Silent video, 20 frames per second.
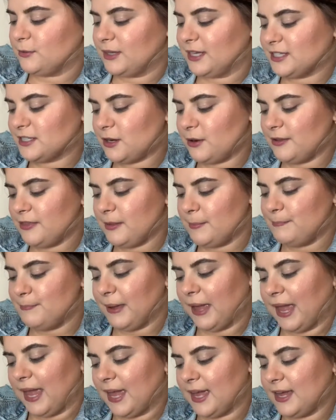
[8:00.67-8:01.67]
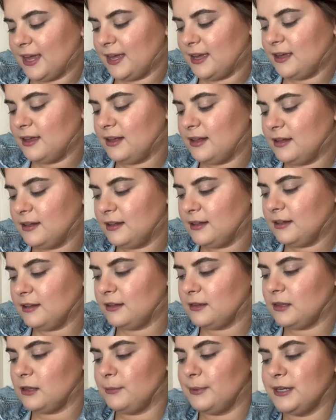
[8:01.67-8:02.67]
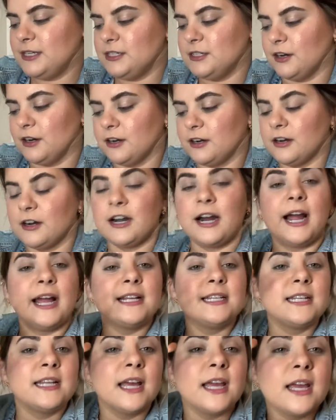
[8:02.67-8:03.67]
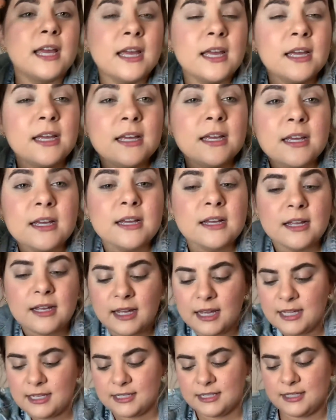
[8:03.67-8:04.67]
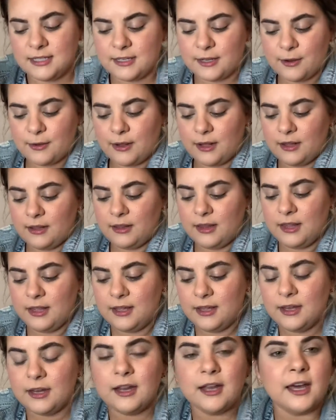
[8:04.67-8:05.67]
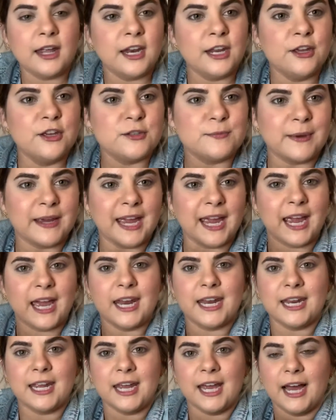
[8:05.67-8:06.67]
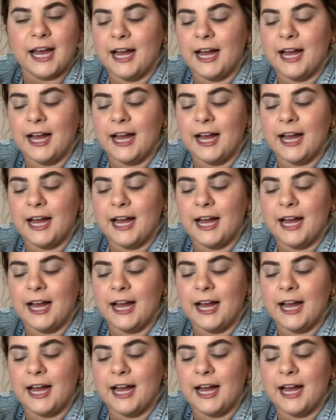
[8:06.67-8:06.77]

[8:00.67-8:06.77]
let's go in the Bay, a little bit darker eye today. And so I'm gonna use my handy